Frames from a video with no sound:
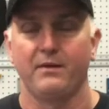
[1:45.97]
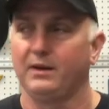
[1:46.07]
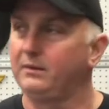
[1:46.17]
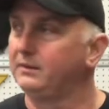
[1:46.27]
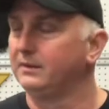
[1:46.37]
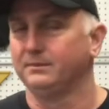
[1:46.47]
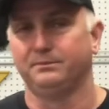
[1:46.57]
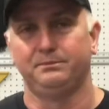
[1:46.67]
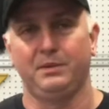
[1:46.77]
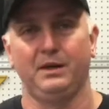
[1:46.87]
I want to
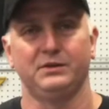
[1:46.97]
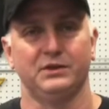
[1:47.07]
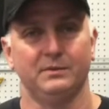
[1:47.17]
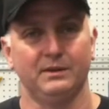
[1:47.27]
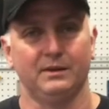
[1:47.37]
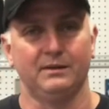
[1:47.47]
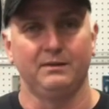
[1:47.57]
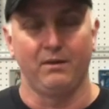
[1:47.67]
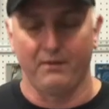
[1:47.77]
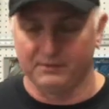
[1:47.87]
punch him,
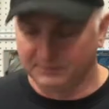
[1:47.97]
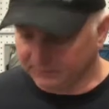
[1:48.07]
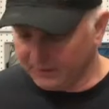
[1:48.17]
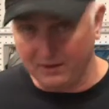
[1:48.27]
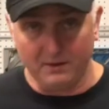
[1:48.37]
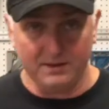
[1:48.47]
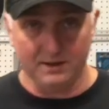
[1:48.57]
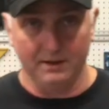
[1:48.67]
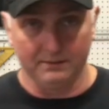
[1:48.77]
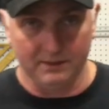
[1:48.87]
That's all he said.